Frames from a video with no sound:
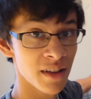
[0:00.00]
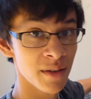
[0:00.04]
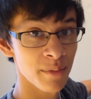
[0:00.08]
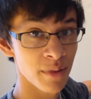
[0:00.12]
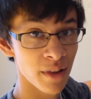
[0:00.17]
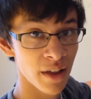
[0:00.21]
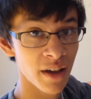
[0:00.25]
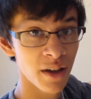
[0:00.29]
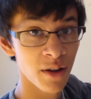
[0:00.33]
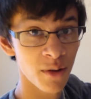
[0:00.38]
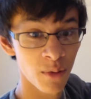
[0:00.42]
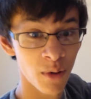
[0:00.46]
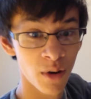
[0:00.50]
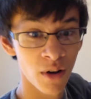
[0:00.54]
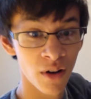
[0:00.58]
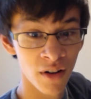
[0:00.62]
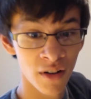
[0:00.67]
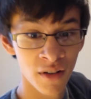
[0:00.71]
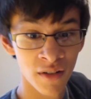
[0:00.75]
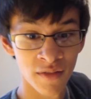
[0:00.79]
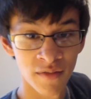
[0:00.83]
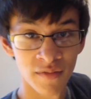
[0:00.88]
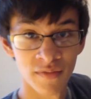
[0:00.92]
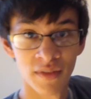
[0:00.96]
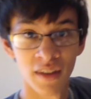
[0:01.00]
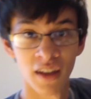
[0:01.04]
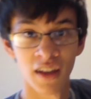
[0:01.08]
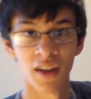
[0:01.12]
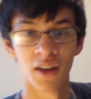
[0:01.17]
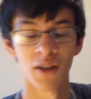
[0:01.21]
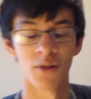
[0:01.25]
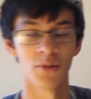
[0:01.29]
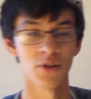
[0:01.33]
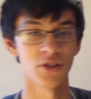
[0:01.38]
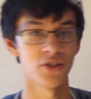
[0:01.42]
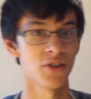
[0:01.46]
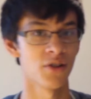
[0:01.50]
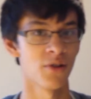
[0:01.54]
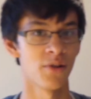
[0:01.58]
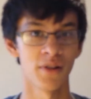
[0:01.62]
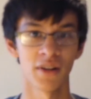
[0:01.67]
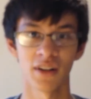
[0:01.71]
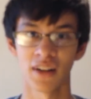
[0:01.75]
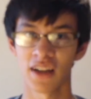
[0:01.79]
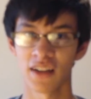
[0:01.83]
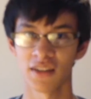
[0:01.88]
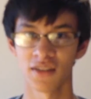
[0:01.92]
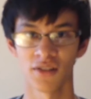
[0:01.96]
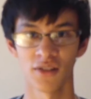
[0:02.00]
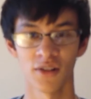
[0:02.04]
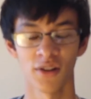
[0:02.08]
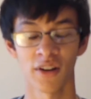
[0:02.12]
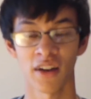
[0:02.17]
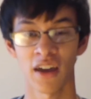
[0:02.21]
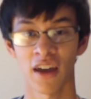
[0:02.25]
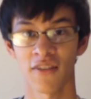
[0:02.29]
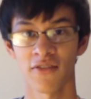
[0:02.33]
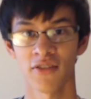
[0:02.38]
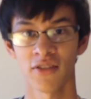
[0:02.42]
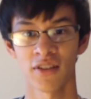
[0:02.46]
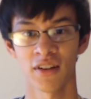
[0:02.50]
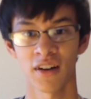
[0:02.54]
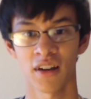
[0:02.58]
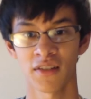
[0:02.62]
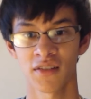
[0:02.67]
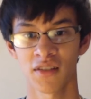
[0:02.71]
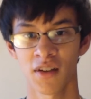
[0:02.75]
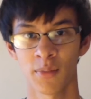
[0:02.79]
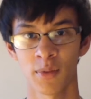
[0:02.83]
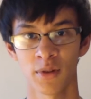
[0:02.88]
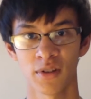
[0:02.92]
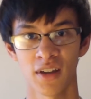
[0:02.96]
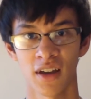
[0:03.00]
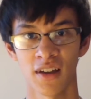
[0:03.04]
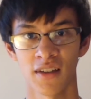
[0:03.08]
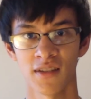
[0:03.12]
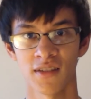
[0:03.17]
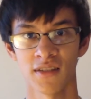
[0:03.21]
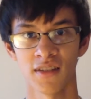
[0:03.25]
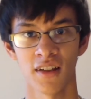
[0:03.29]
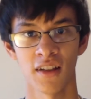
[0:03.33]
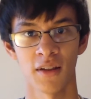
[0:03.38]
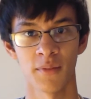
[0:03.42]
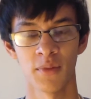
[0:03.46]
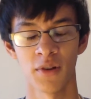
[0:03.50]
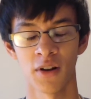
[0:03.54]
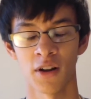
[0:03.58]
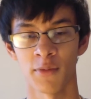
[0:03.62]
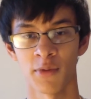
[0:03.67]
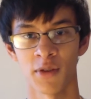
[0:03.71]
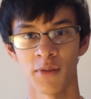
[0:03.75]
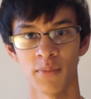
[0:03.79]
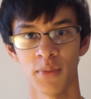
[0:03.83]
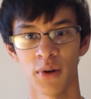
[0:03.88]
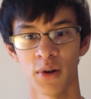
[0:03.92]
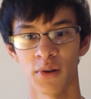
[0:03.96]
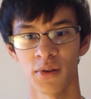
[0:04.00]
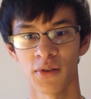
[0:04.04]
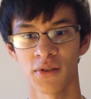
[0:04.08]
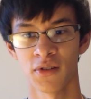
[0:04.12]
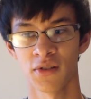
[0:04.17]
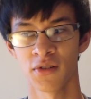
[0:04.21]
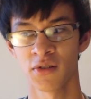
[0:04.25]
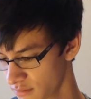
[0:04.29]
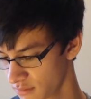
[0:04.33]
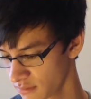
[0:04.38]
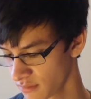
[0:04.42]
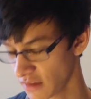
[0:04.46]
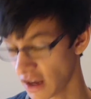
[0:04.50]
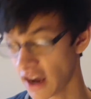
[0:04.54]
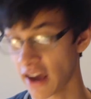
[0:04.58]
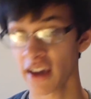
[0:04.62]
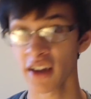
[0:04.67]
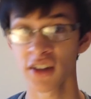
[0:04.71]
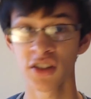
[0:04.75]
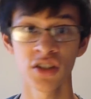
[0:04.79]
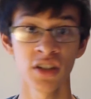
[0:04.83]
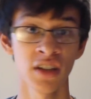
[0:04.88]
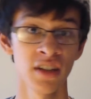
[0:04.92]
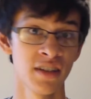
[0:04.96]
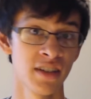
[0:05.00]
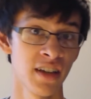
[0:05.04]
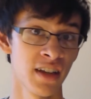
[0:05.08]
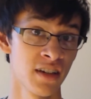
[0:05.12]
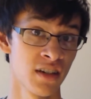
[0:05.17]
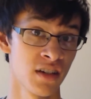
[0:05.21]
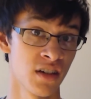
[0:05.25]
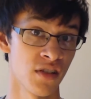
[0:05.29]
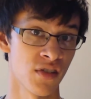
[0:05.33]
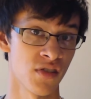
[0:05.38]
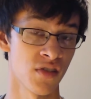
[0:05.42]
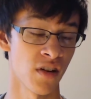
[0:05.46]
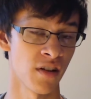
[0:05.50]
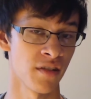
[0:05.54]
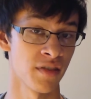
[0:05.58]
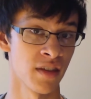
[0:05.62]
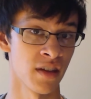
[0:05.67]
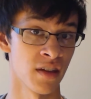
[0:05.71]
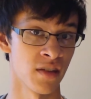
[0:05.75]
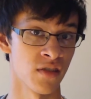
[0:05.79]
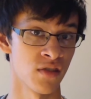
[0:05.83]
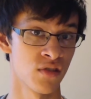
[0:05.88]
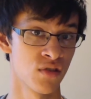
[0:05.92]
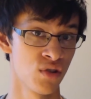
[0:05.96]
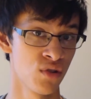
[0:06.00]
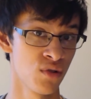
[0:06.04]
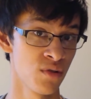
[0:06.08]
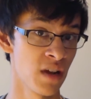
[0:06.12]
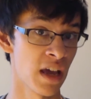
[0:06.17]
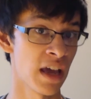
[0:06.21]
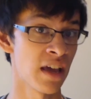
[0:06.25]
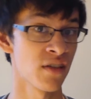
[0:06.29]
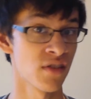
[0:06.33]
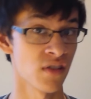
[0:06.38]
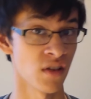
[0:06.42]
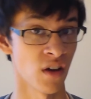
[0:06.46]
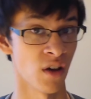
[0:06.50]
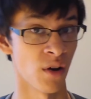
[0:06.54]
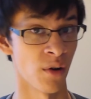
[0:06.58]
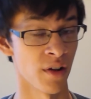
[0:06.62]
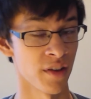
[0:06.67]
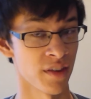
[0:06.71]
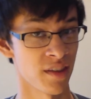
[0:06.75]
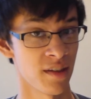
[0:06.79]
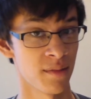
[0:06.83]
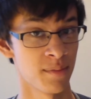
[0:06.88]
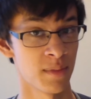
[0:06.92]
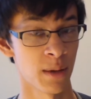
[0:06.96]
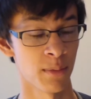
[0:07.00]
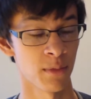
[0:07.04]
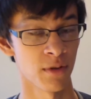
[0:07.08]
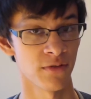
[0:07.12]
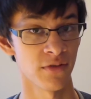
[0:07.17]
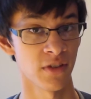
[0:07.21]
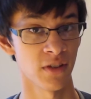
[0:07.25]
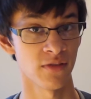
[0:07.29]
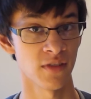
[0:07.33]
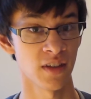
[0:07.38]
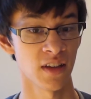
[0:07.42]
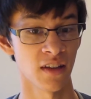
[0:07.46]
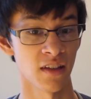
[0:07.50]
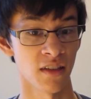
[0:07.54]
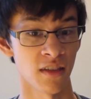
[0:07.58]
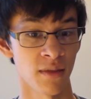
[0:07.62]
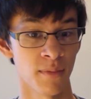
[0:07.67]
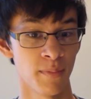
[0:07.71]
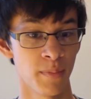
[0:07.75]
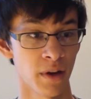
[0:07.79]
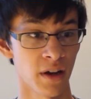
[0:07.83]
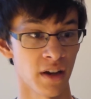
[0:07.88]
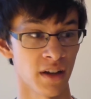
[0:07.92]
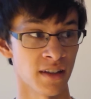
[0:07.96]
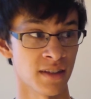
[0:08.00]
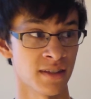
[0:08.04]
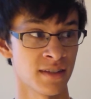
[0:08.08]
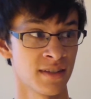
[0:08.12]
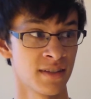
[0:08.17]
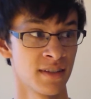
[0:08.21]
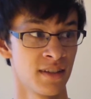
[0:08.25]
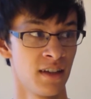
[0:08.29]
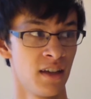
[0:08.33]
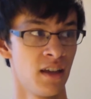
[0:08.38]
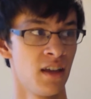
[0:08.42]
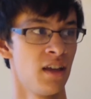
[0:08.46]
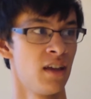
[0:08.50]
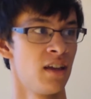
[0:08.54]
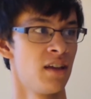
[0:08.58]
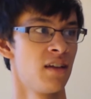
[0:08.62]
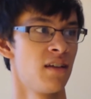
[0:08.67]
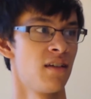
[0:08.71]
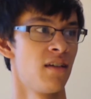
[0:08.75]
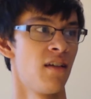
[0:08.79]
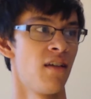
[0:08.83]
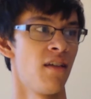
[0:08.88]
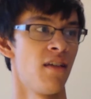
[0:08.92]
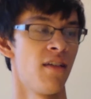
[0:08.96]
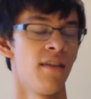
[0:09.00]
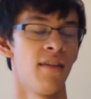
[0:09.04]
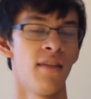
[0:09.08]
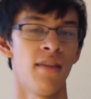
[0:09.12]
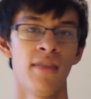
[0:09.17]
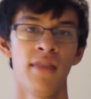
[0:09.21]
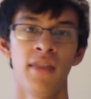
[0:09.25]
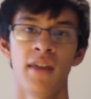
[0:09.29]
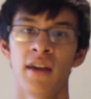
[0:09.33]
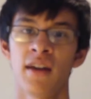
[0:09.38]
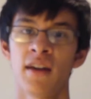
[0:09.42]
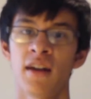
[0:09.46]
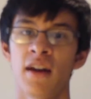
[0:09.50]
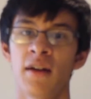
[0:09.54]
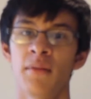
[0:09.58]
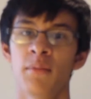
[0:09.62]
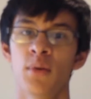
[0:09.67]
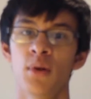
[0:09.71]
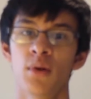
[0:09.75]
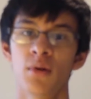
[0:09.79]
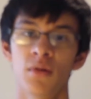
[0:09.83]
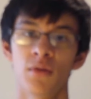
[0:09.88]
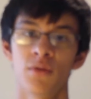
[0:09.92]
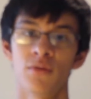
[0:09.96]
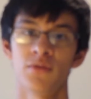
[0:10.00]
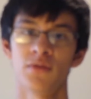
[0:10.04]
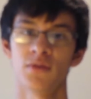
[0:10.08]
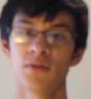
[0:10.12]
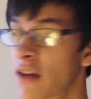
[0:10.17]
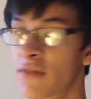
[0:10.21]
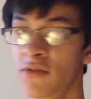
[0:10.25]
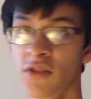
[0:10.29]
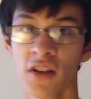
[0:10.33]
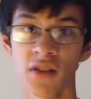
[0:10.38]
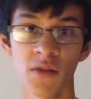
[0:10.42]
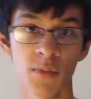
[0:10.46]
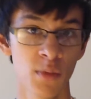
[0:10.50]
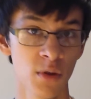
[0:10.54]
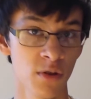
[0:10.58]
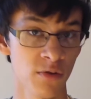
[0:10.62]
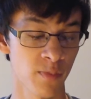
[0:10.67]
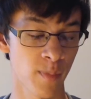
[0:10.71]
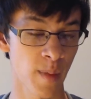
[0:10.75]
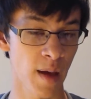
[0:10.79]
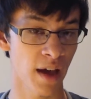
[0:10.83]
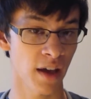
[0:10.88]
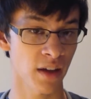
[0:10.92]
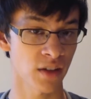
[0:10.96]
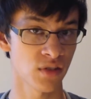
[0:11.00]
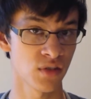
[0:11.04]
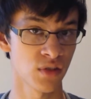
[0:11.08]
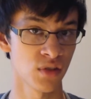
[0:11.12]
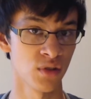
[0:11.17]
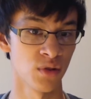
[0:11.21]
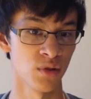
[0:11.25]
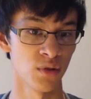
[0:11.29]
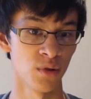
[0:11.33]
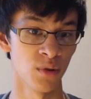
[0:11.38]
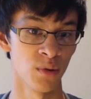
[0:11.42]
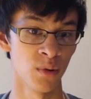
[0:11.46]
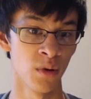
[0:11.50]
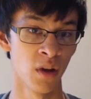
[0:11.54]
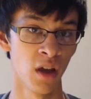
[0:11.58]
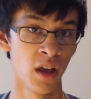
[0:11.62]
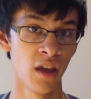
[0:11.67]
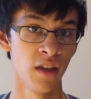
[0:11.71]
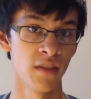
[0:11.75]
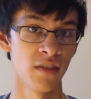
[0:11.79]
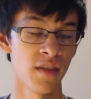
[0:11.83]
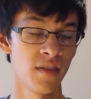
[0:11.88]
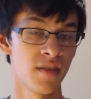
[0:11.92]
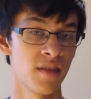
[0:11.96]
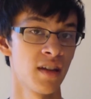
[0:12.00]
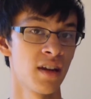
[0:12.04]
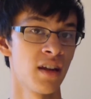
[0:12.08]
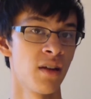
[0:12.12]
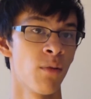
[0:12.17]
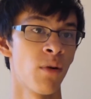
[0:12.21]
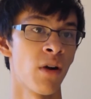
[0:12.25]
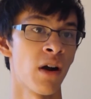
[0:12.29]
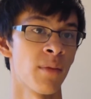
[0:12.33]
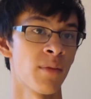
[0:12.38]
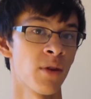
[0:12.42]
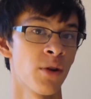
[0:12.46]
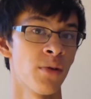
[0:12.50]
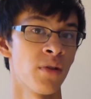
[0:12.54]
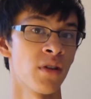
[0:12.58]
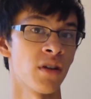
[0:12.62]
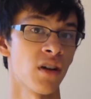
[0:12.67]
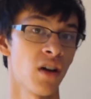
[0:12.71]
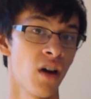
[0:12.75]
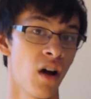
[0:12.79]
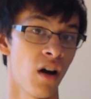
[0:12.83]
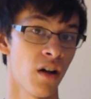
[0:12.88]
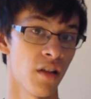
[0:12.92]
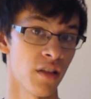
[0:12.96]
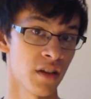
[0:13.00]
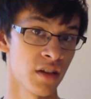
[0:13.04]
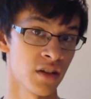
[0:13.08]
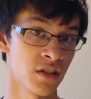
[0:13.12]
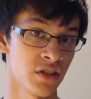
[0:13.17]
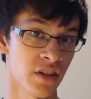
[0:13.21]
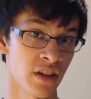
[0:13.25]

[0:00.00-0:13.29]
blank wall, which you're going to get to look at for the next couple days until I put up some posters. I actually intended to start this 2 days ago on September 15th, but then I moved. I've just moved back to the city where I'm going to college,